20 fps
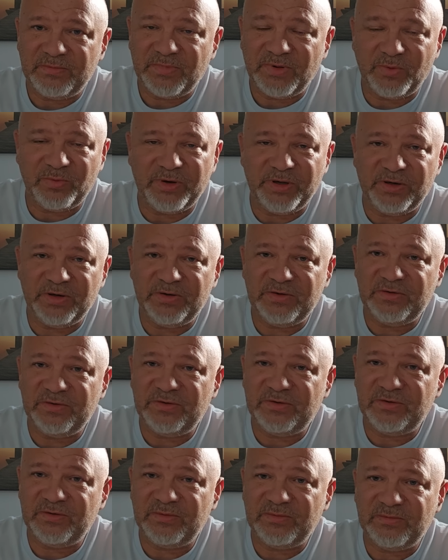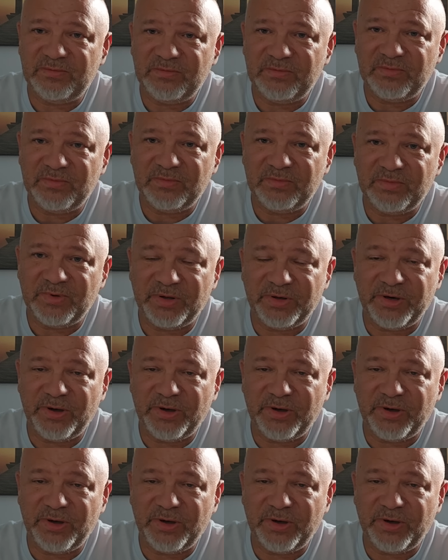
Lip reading: The windows, the